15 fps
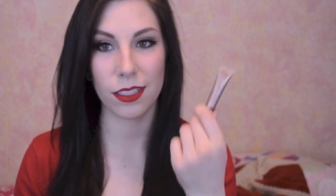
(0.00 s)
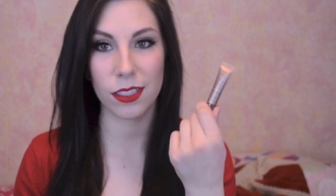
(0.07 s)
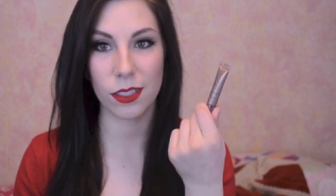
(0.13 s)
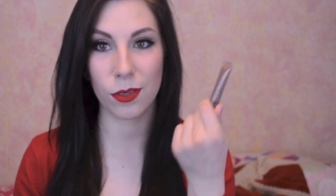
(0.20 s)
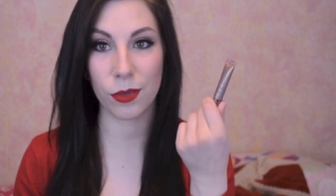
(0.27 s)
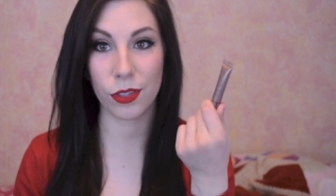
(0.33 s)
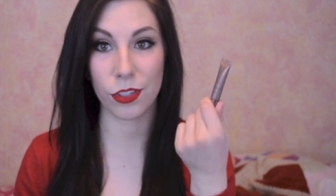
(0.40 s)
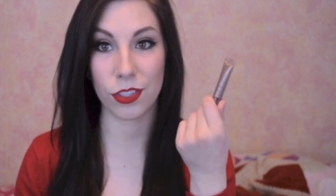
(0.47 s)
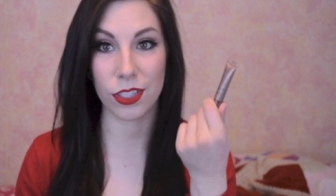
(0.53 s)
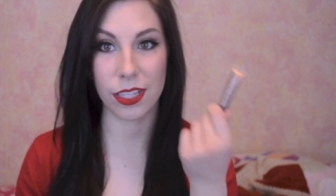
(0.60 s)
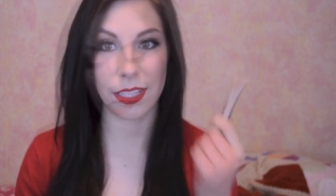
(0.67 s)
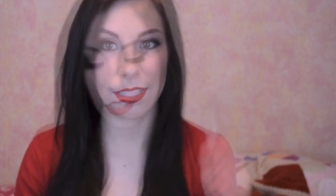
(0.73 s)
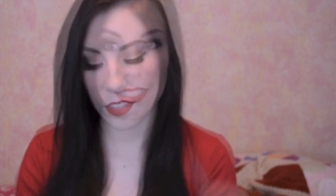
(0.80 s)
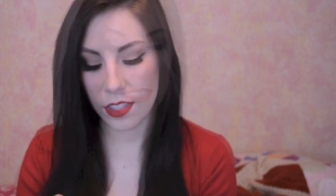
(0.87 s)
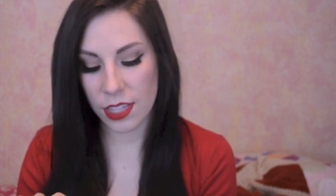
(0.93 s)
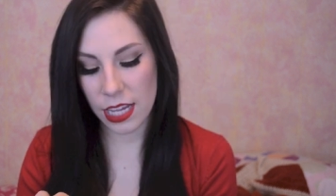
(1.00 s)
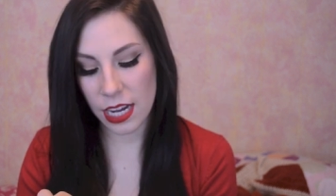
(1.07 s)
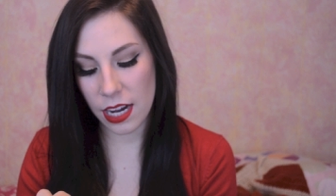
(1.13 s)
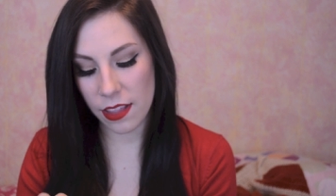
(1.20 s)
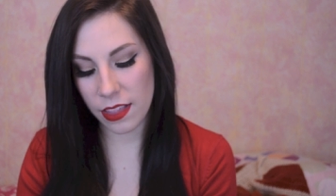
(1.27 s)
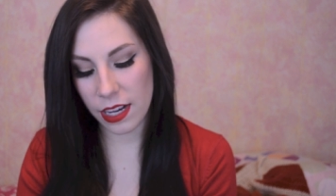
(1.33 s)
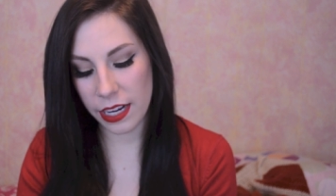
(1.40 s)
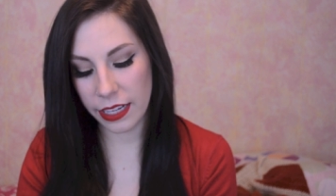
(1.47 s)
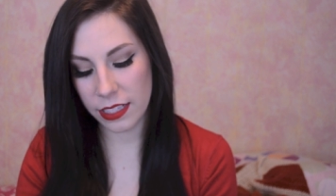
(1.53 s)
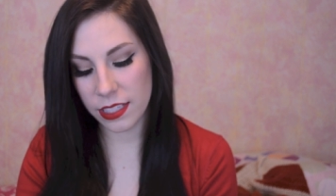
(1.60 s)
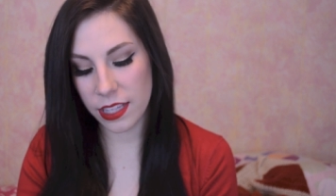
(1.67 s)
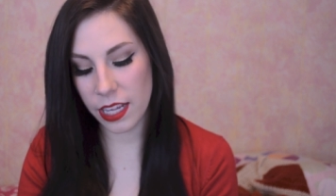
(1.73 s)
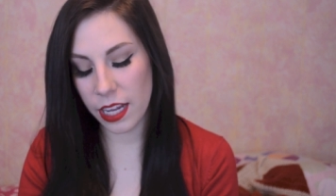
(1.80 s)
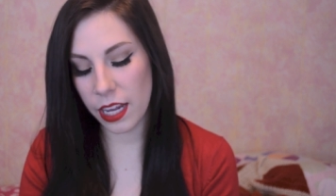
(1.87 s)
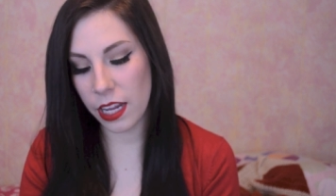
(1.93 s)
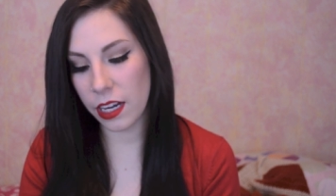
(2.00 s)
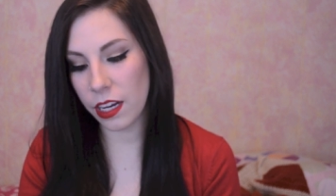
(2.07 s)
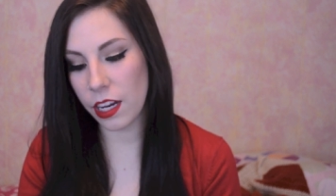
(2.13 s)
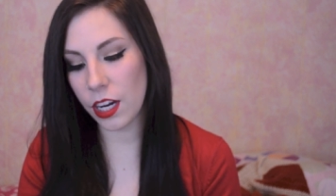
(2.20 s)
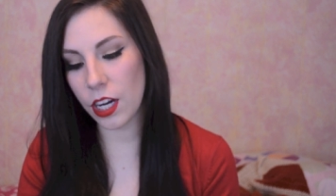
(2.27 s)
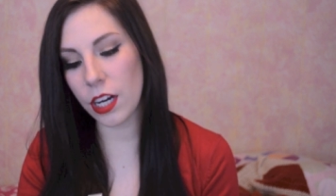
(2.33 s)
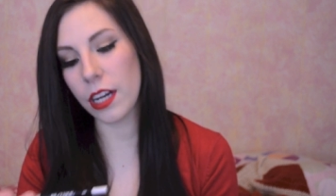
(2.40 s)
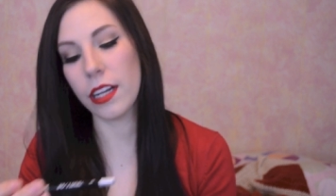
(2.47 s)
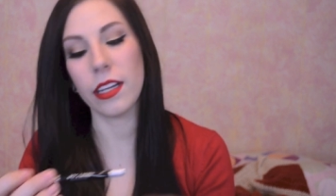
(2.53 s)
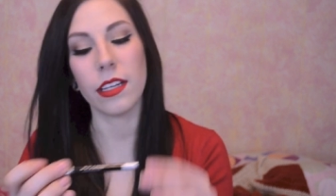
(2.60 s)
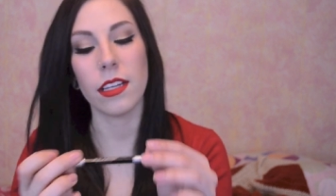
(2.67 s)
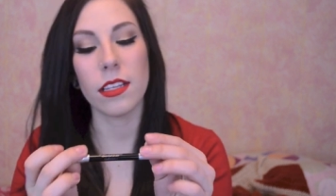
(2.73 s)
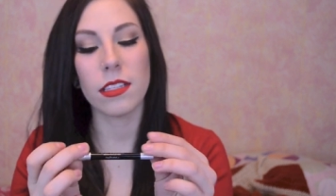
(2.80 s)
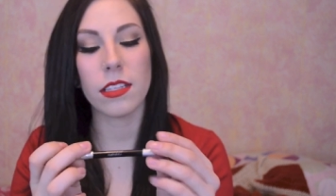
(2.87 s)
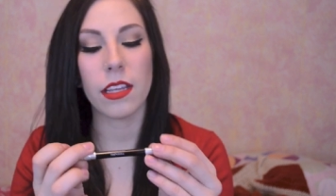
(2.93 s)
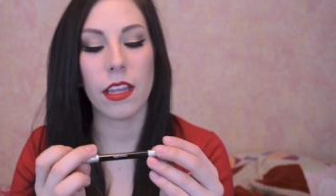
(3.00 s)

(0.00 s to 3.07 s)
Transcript: So there's this. Then the next thing in here is